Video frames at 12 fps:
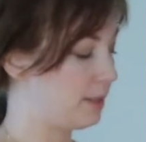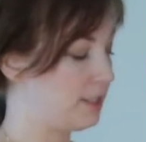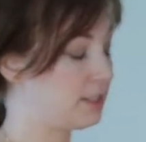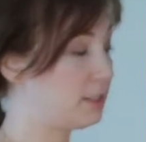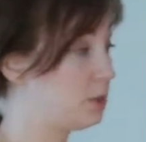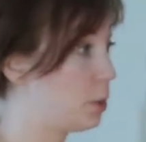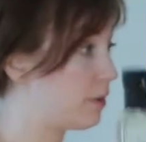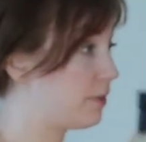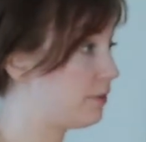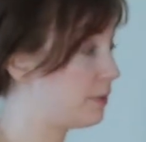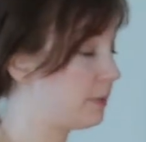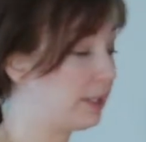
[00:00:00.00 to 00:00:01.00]
This is
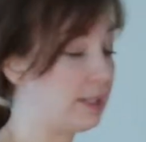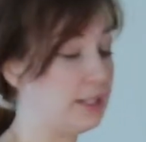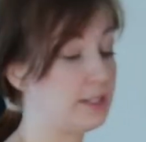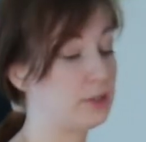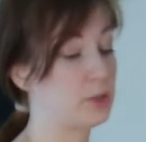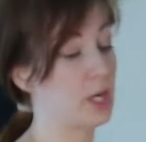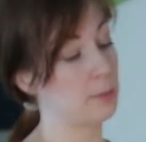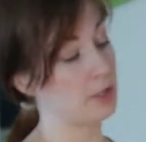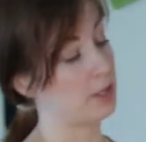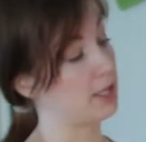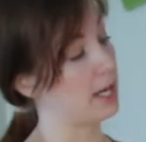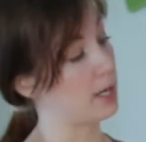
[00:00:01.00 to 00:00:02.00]
250 milliliters, so I'm
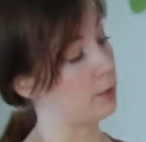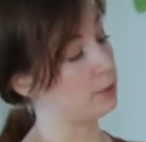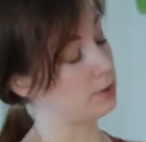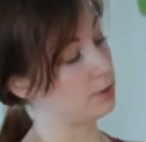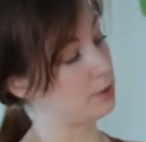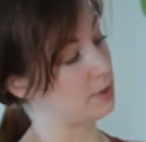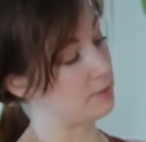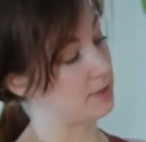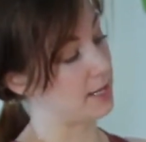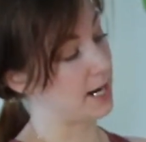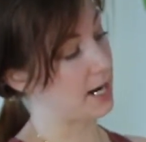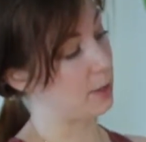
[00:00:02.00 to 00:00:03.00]
going to count
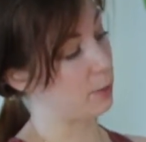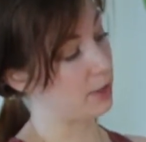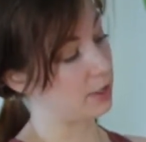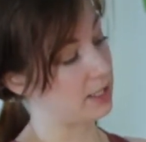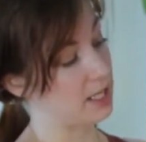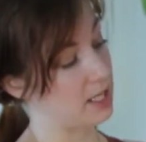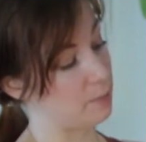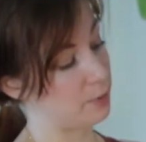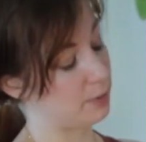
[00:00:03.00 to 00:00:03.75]
that I want to keep